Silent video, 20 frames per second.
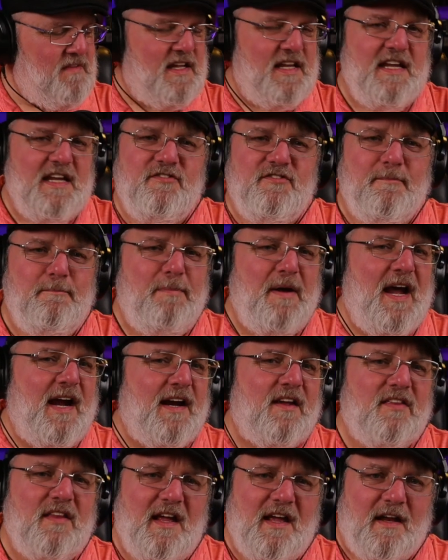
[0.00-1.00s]
even back
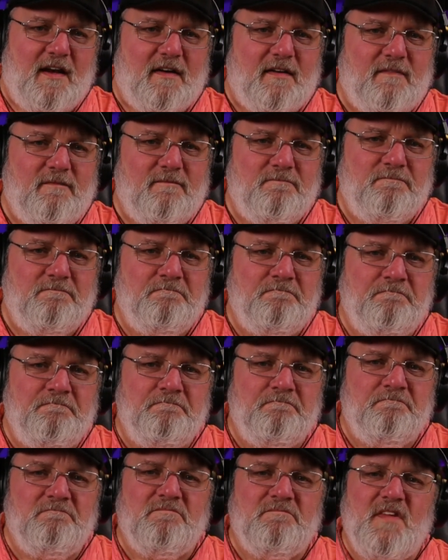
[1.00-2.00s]
then,
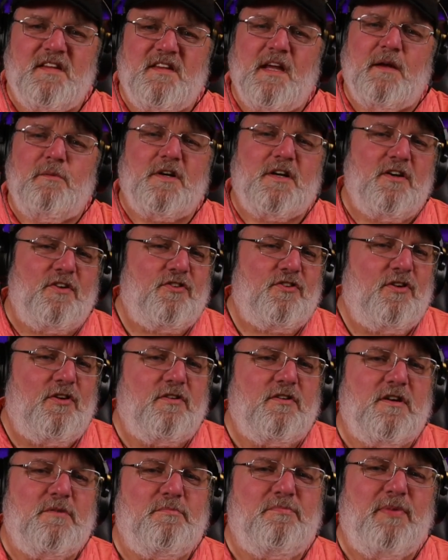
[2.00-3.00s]
that they were
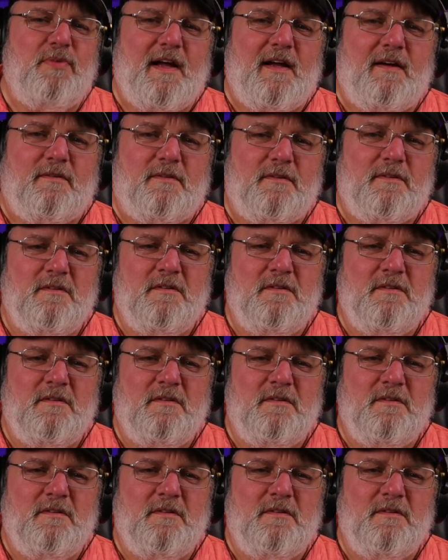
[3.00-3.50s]
concerned about,